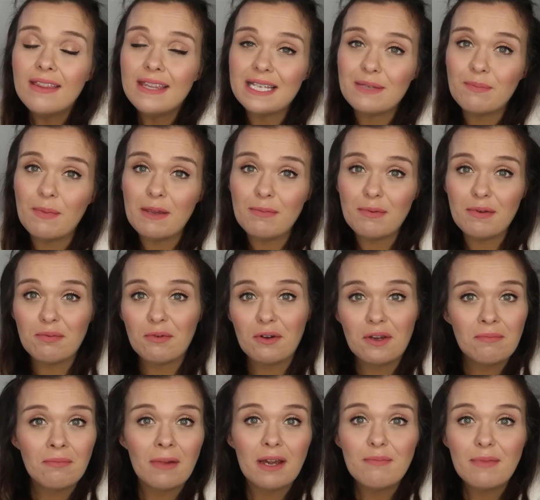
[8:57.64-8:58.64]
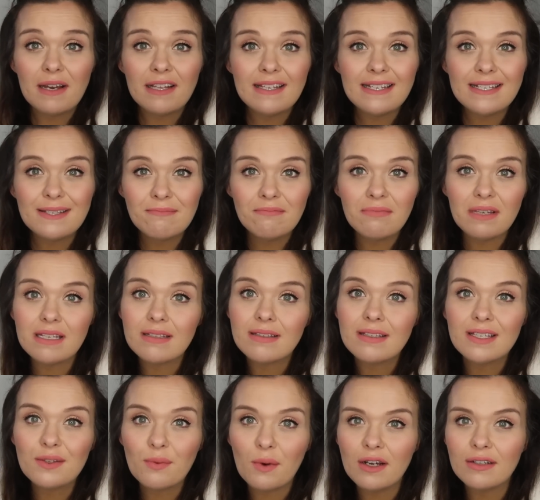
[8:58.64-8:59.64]
this baby boy in my belly some
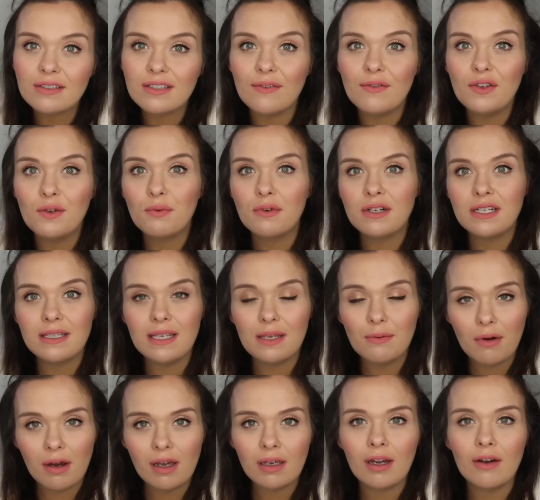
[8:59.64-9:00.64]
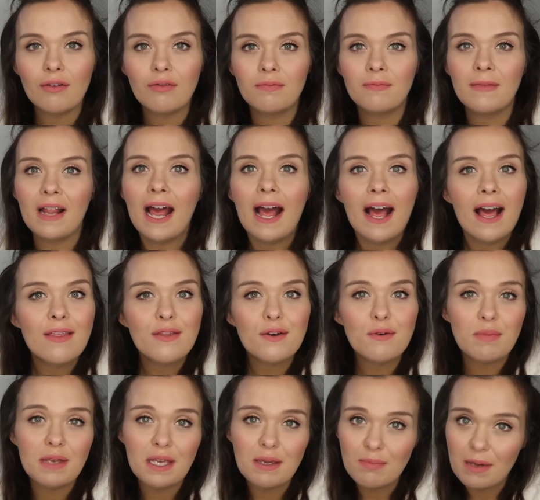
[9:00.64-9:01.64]
bits as well, so if you want to see what I got from there,
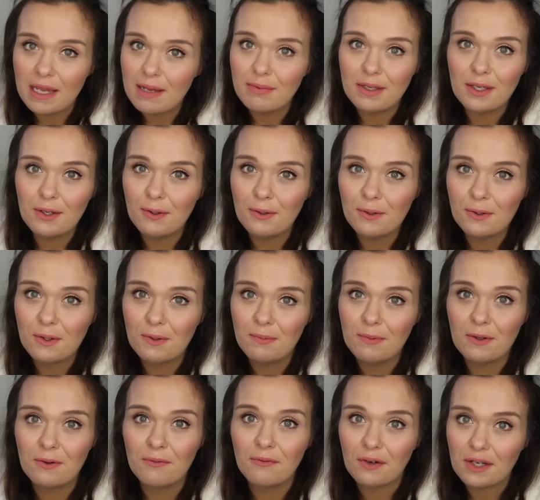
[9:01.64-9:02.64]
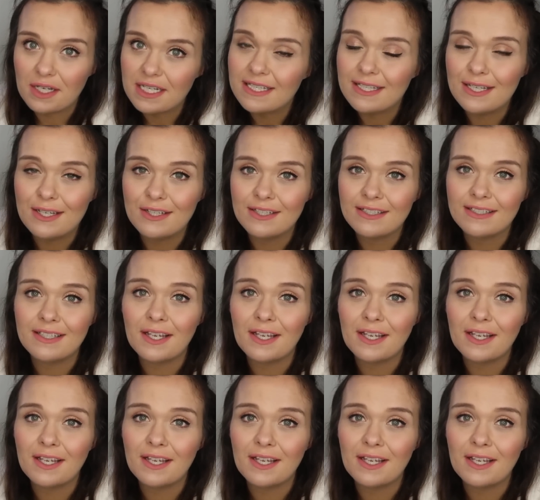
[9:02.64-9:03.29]
there'll be a baby haul coming up very soon,